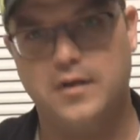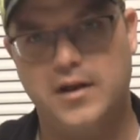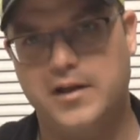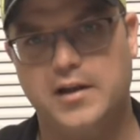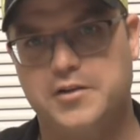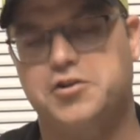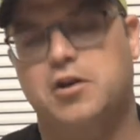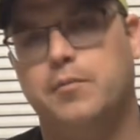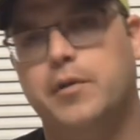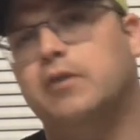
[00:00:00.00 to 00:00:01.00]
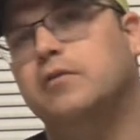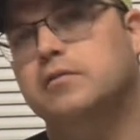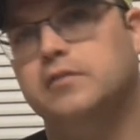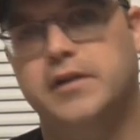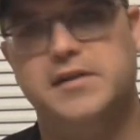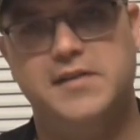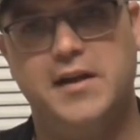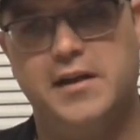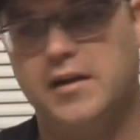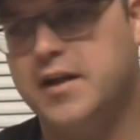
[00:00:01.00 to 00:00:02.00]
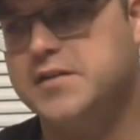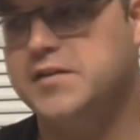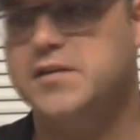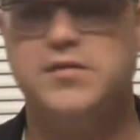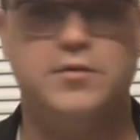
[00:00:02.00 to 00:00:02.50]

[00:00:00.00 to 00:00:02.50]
any kind of sharp metal like sanding against it.